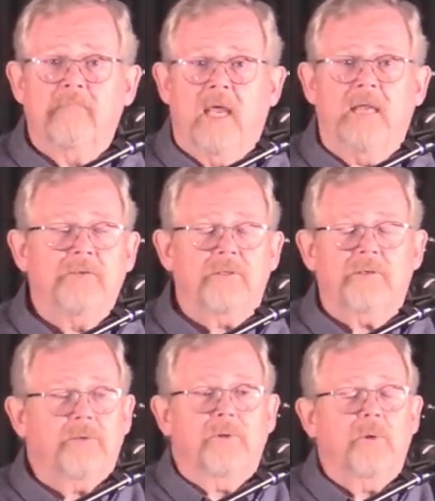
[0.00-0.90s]
and
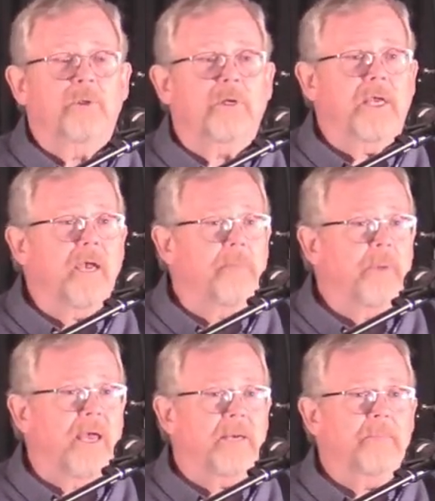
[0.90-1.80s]
just, you know, looking up
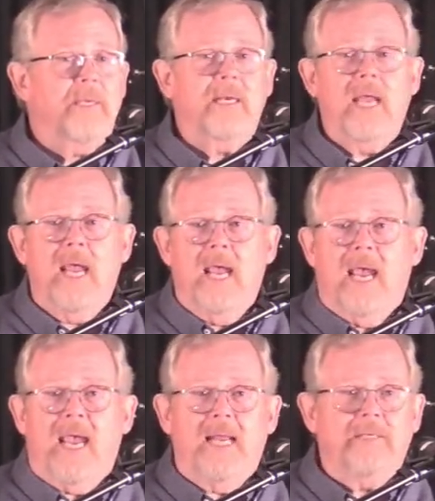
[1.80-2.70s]
at him and,
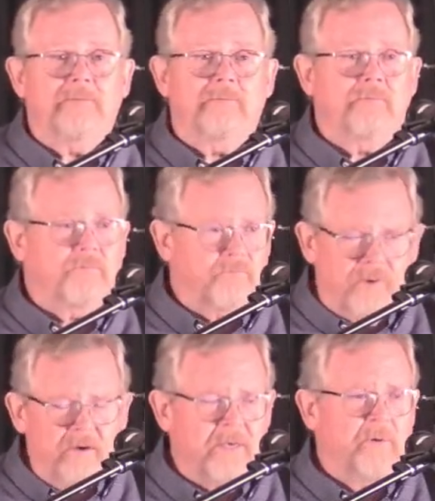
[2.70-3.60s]
and
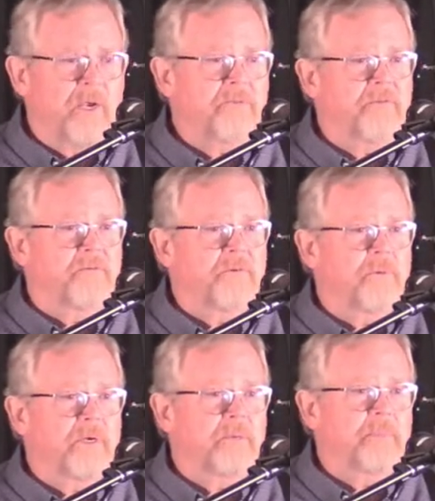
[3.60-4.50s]
very grateful for
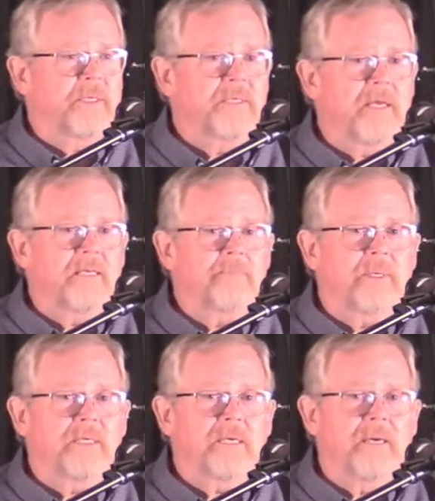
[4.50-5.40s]
what had been done.
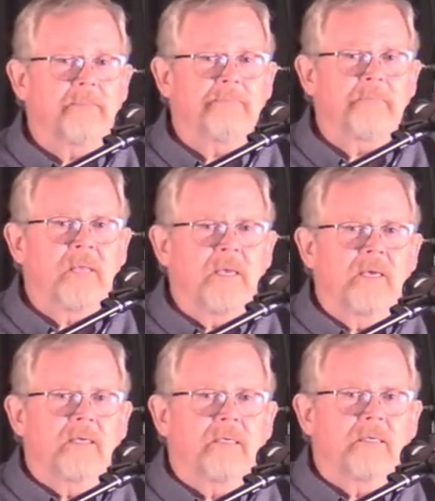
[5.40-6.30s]
But um,
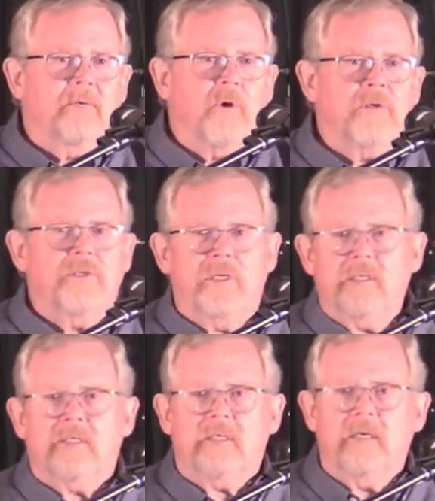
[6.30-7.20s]
of course,
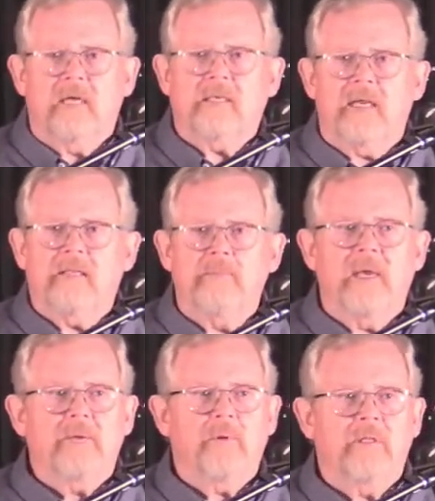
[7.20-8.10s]
Jesus did not take the
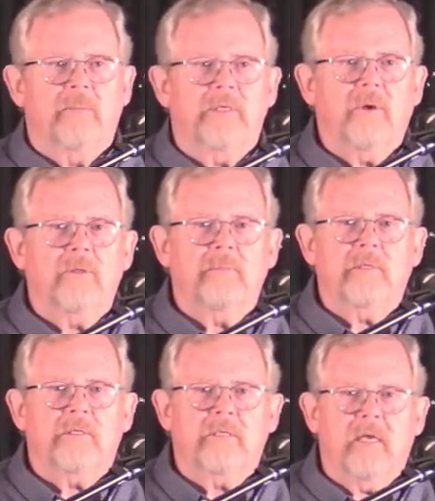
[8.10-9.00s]
man with him. He told him
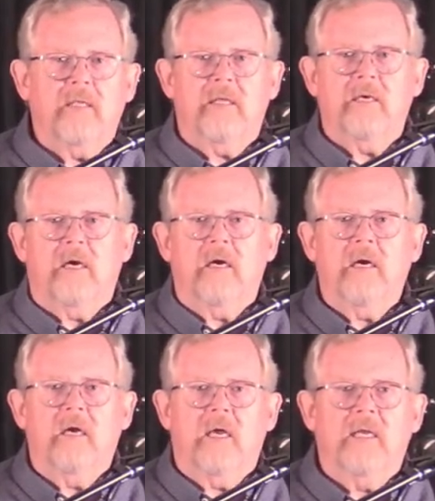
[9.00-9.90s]
to stay
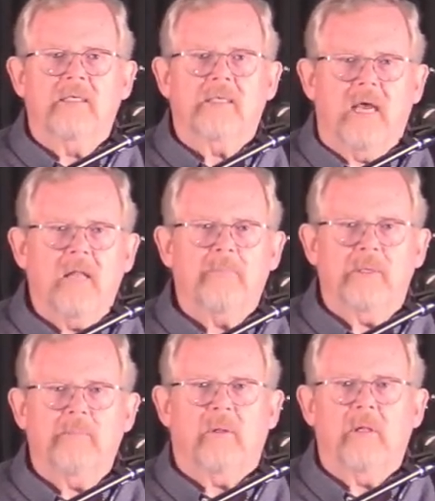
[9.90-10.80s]
there and tell
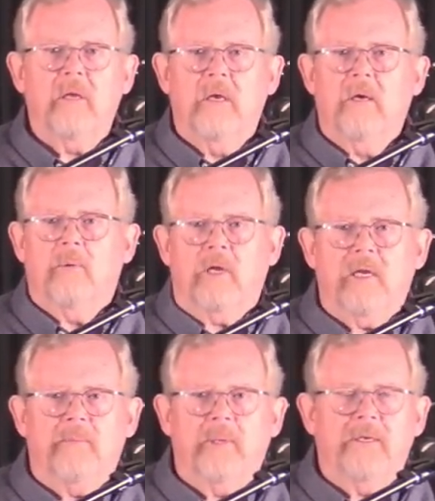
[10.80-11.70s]
people what
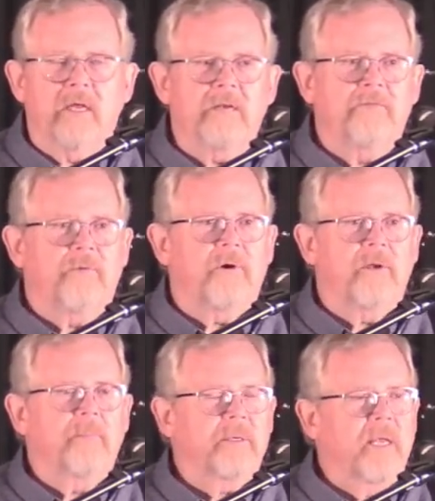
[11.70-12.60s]
had been done for
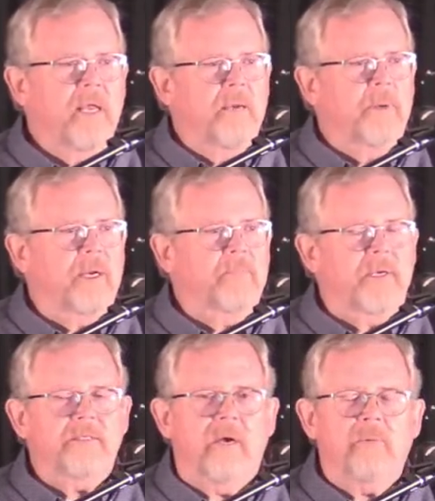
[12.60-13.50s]
him. But, but I
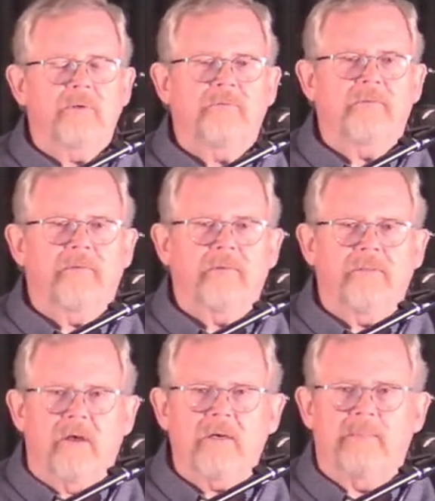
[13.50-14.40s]
picture, I wonder if you've ever
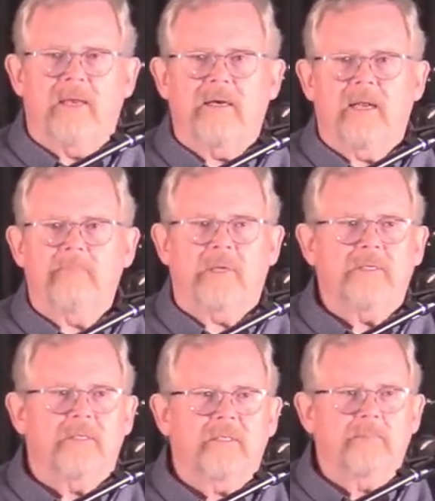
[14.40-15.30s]
thought about it, I
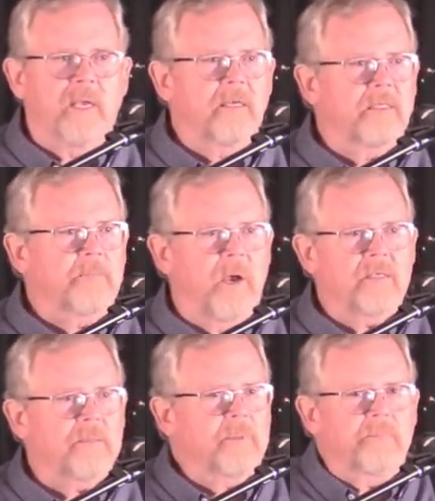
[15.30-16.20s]
picture this man as
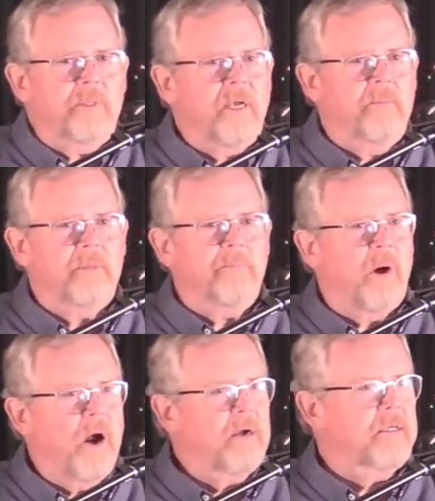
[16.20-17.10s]
possibly becoming
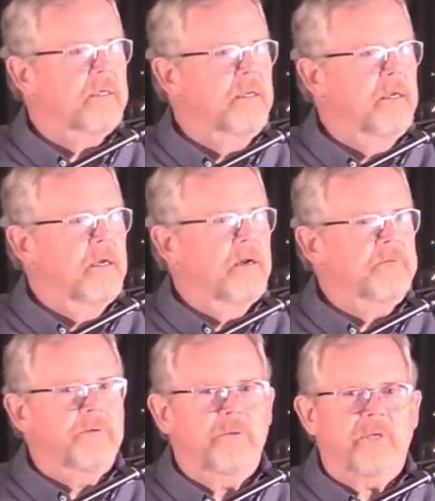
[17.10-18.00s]
part of
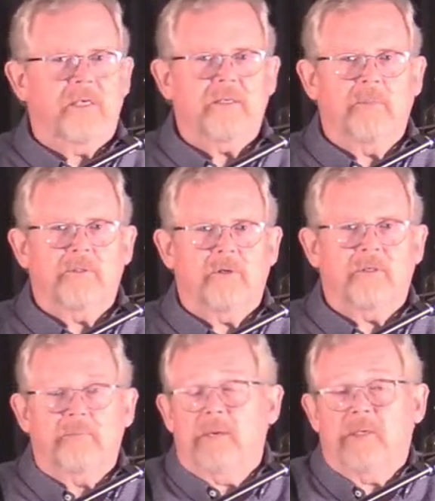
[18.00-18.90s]
the New Testament
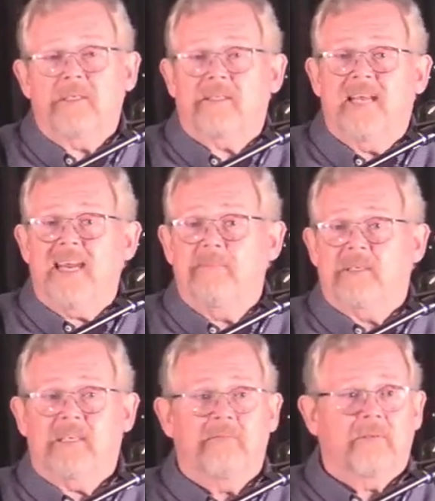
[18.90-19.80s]
church. Maybe his name
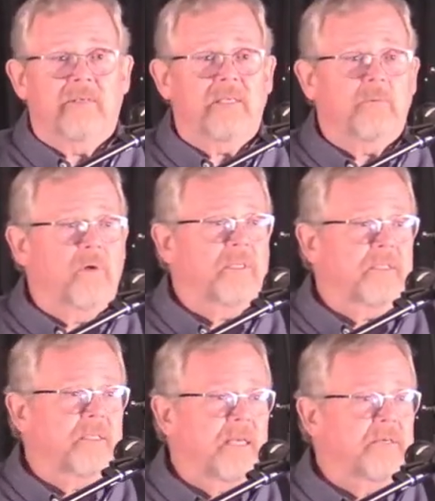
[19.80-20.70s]
is even in one of
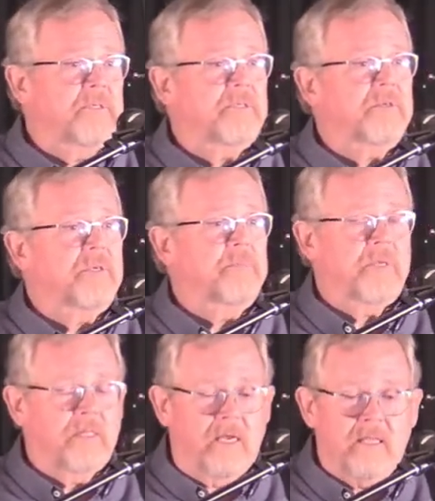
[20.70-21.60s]
the letters or
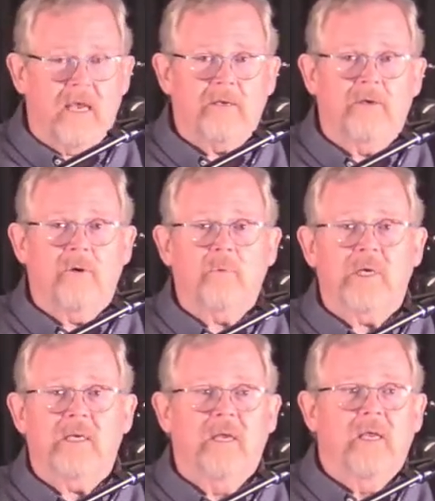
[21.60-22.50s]
something like that. You know,
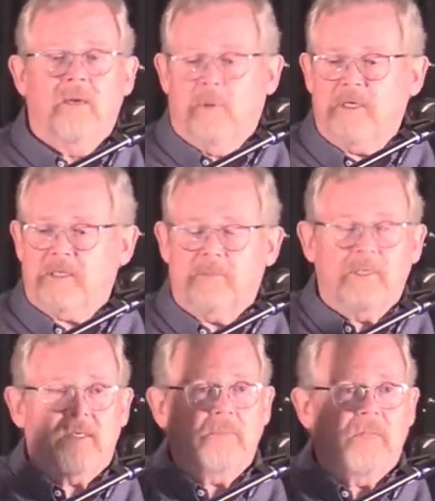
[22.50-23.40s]
we, we
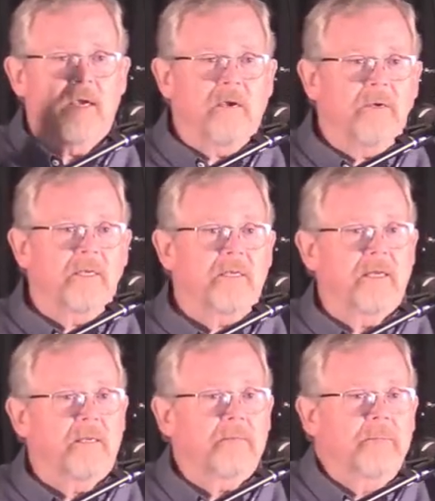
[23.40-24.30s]
dismiss him there in.
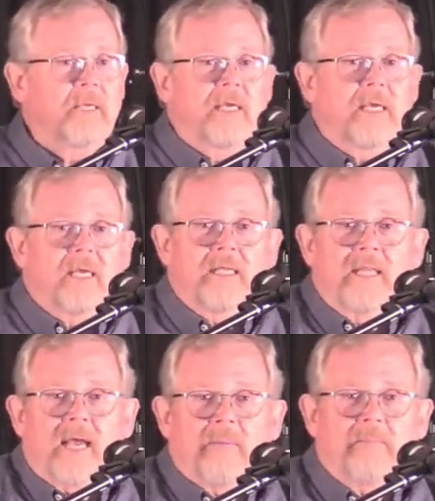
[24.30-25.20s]
Uh, in
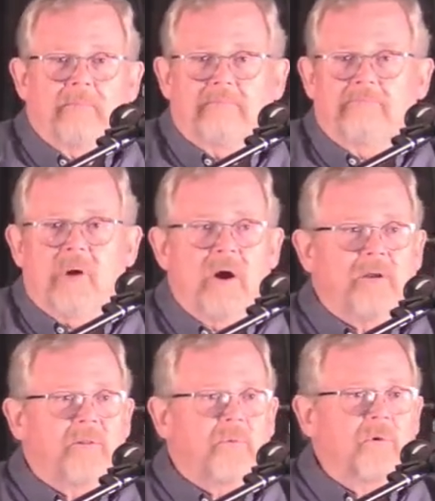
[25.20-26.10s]
that part
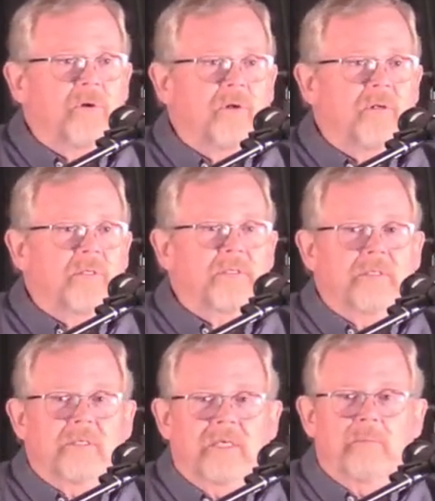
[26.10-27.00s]
of the world,
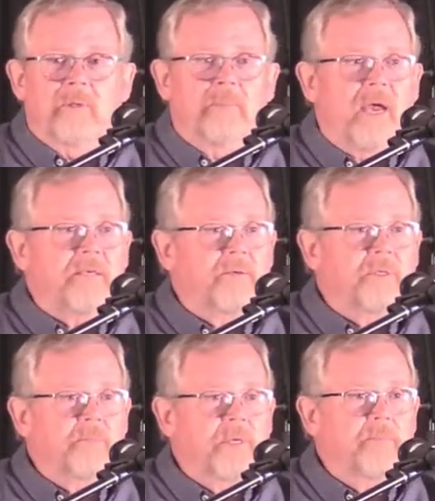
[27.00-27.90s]
and he went back to
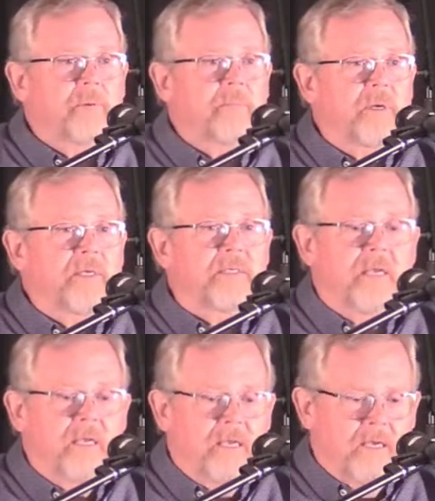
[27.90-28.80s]
his people. But
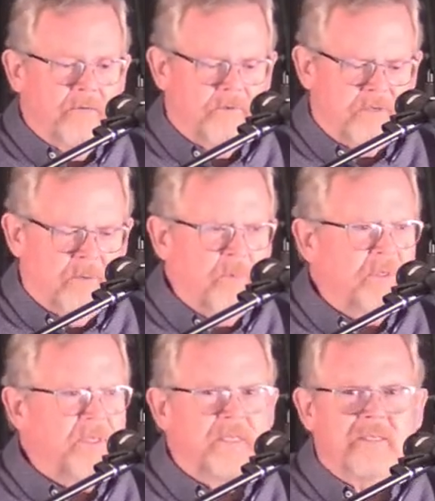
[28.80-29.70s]
for
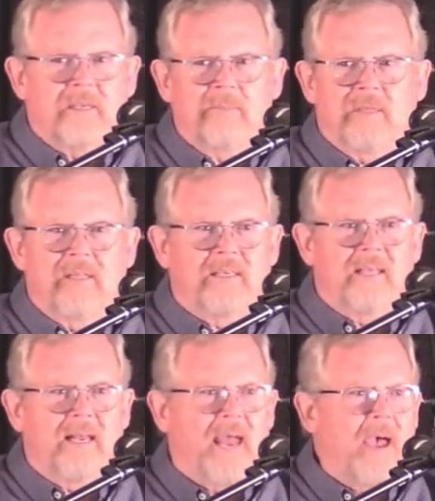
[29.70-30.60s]
someone that something like
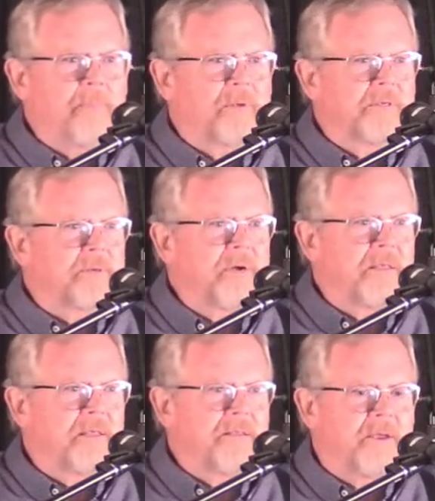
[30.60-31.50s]
that happened to, I
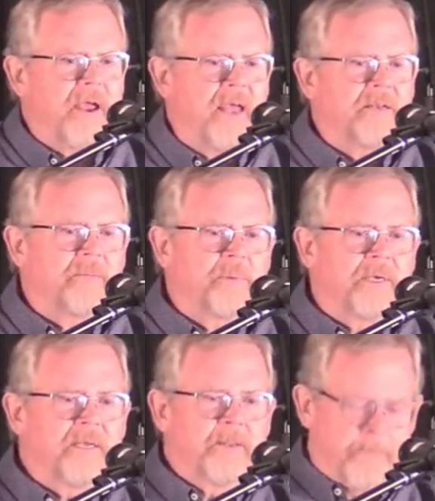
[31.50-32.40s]
think there had to be